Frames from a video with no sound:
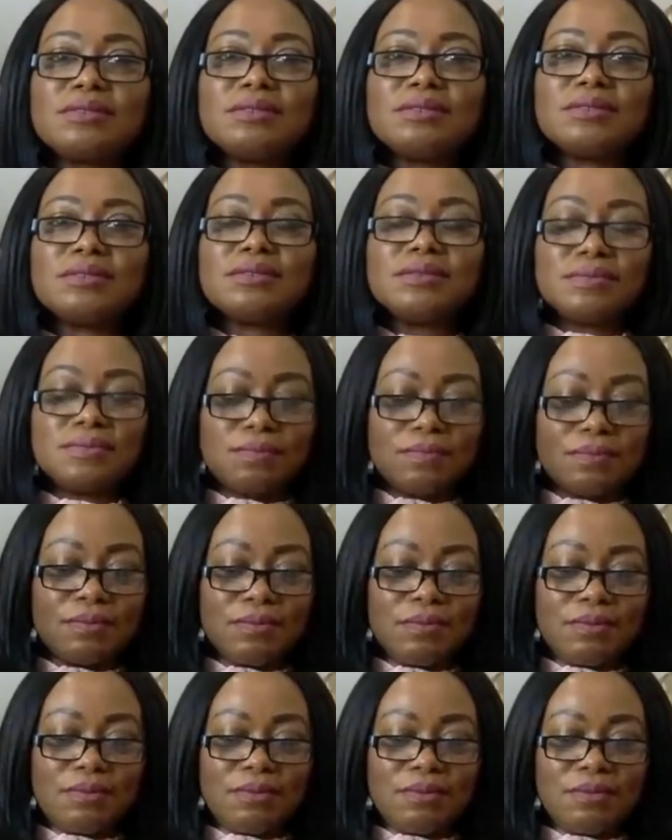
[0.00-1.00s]

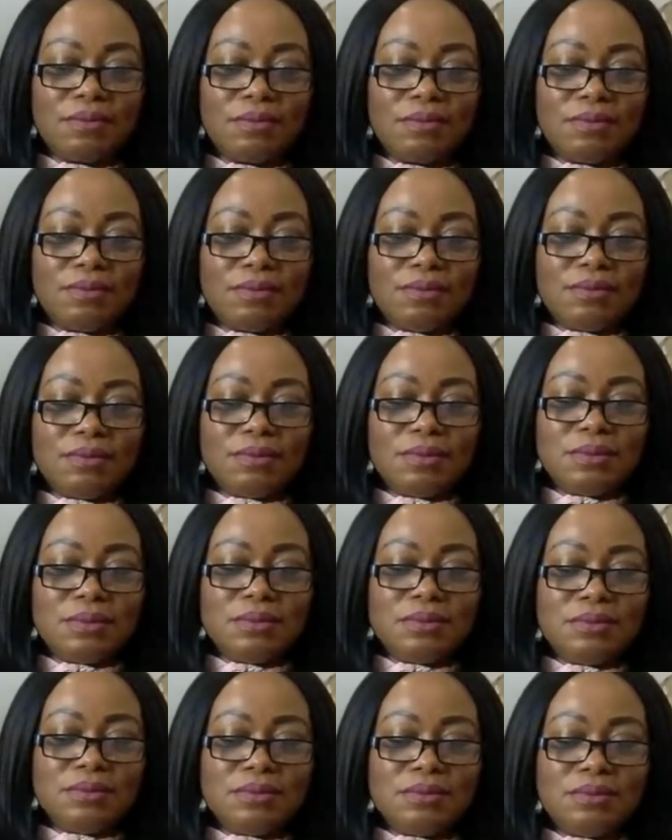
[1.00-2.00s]

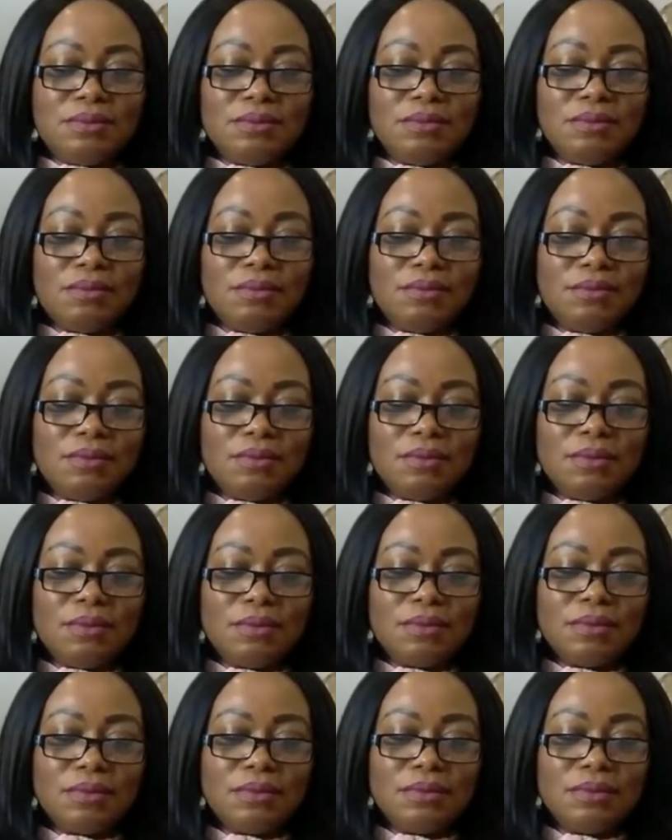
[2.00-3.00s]

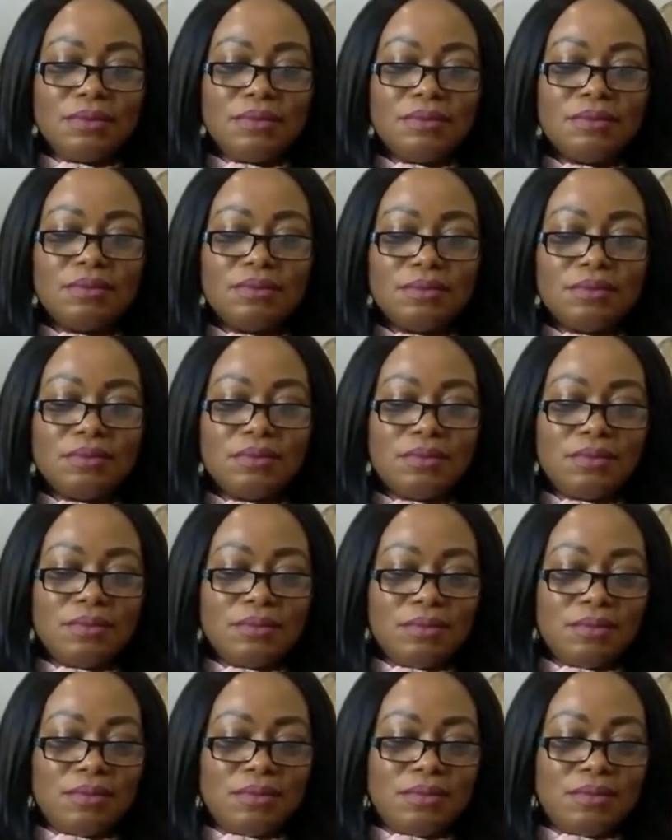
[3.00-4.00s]

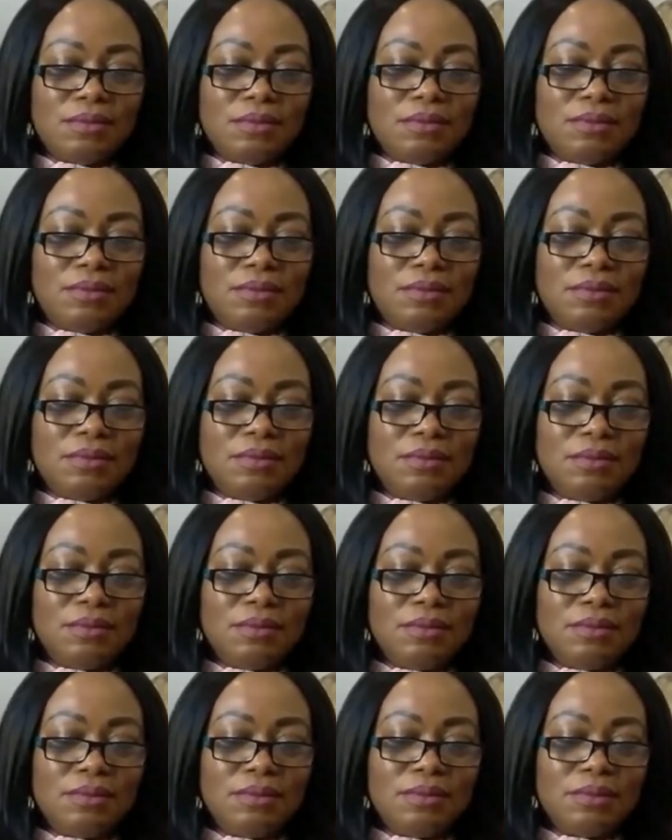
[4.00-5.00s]

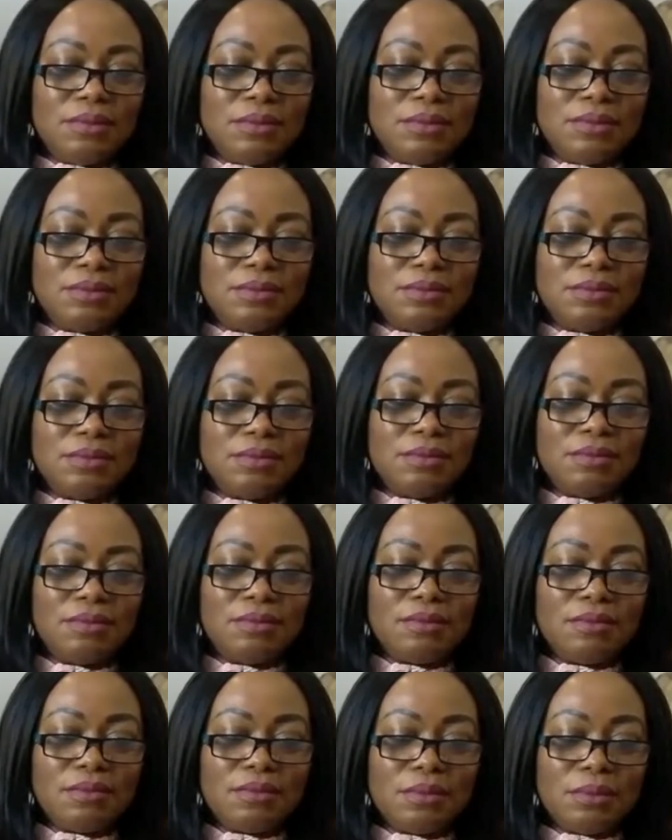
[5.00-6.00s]

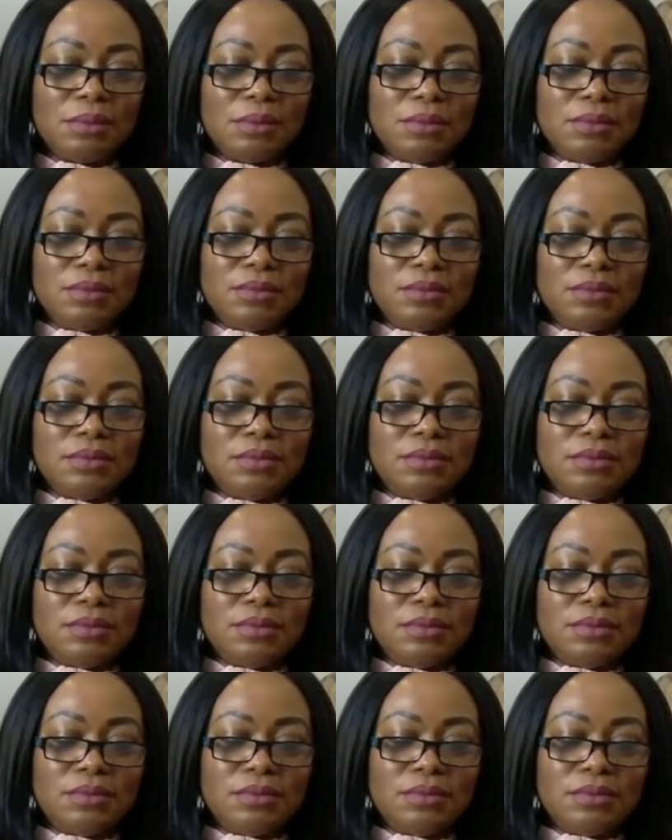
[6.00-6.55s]
No words are spoken by the person on screen.